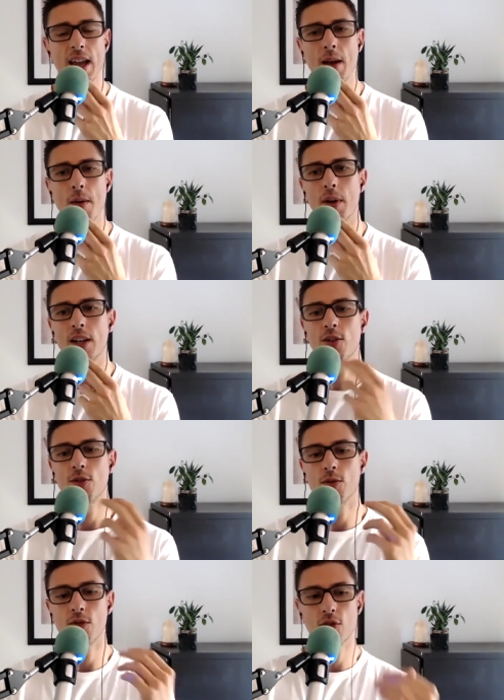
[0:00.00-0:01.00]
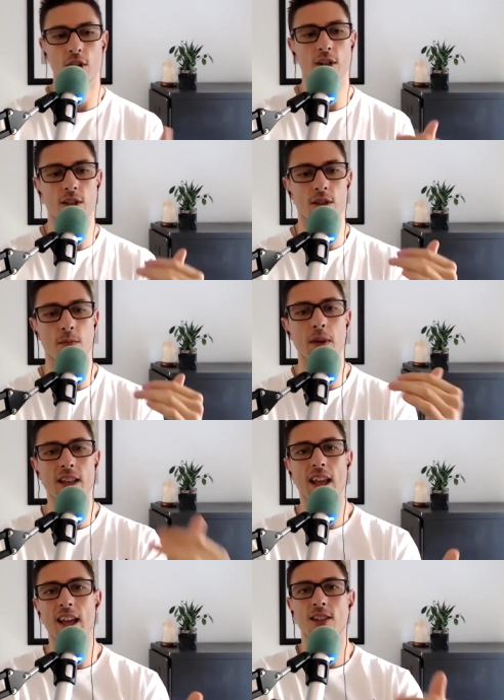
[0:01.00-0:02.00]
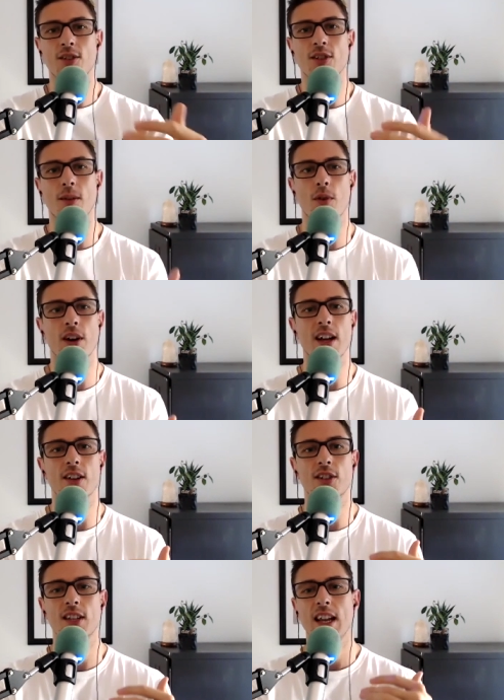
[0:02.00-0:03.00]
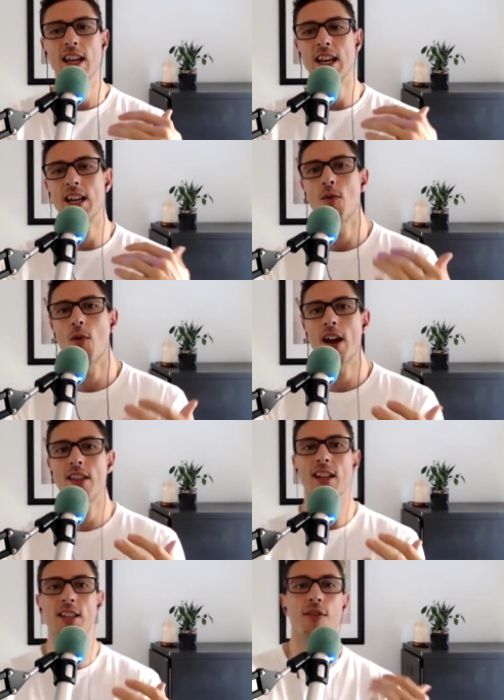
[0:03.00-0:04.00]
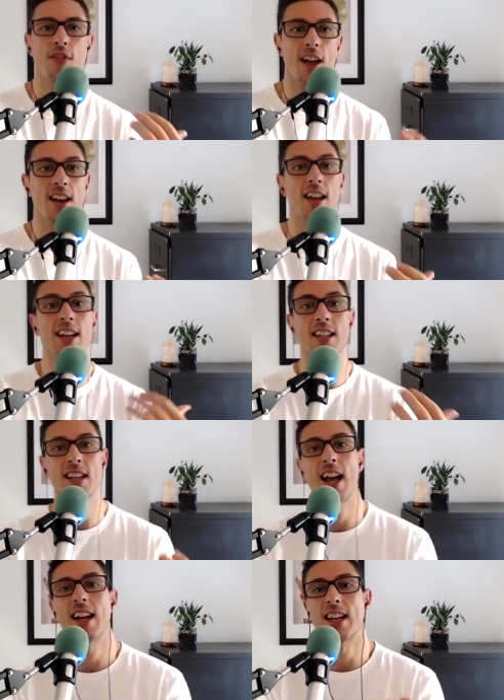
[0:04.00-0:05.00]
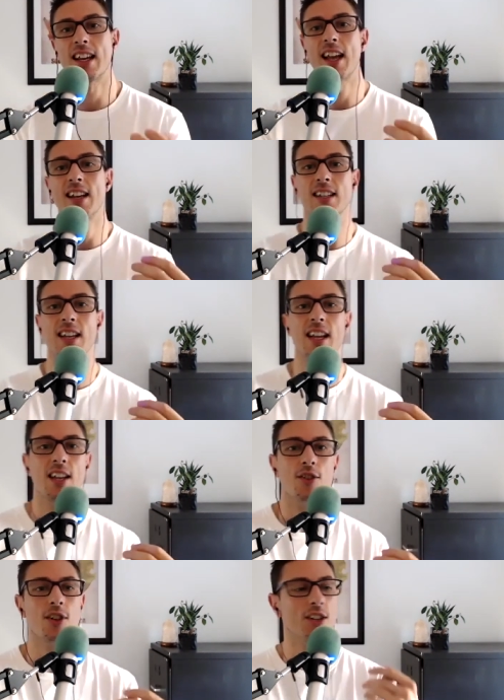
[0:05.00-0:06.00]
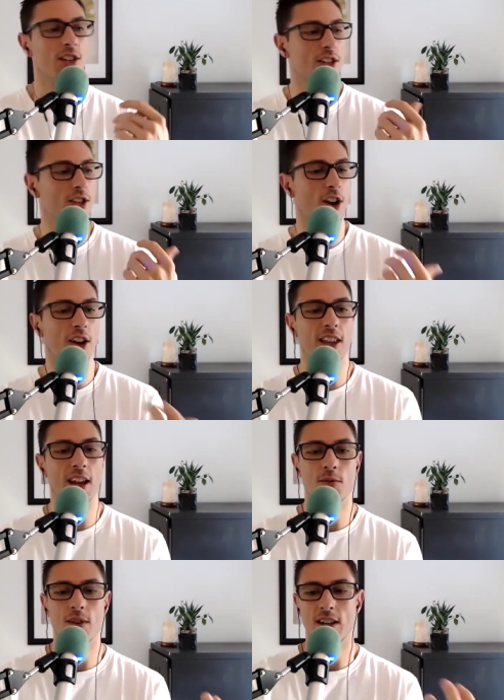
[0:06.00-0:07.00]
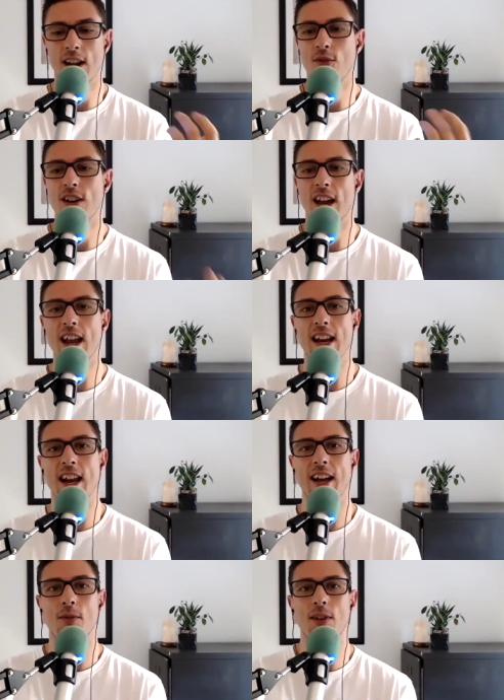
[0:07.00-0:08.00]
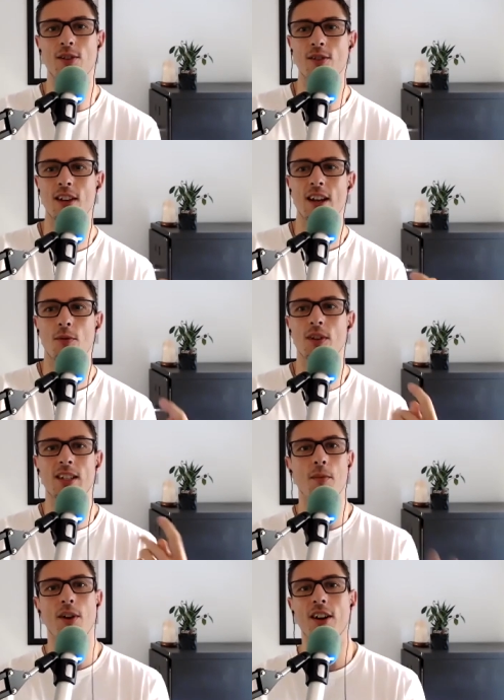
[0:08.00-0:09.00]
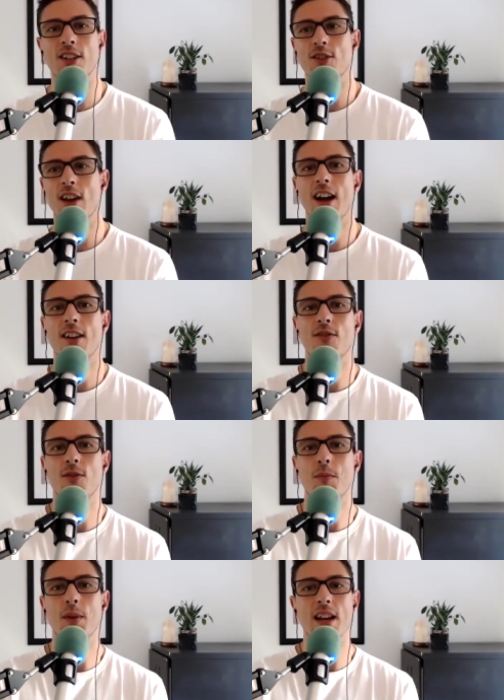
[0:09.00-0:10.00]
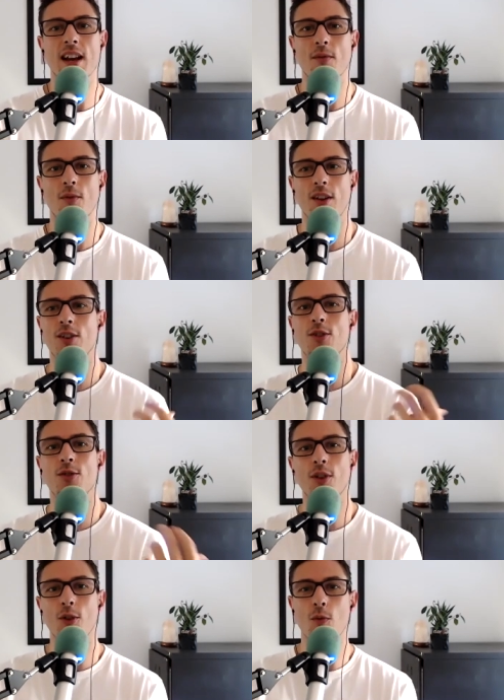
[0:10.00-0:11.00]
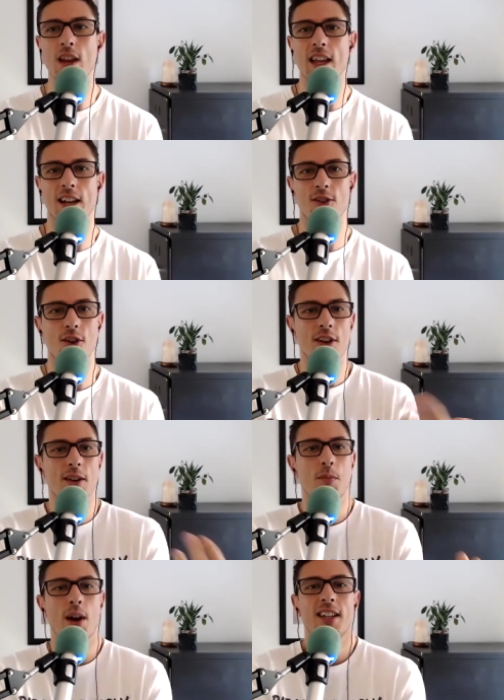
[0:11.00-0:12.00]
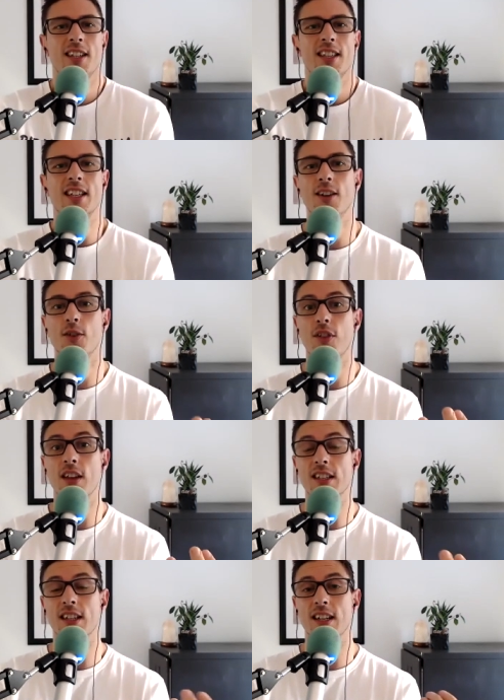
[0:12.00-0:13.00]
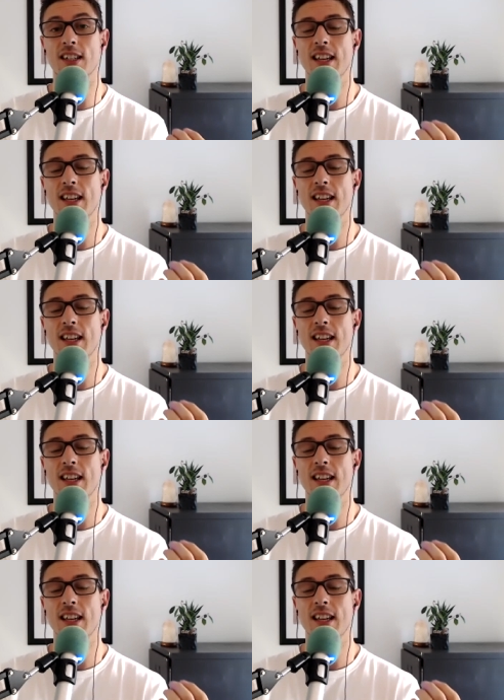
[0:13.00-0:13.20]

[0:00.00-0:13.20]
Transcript: but to transmit that to someone else in a way that's fun and exciting and you can just start that every day like when you when someone asks you how have you been and what did you do on the weekend you know you can practice these little things and it's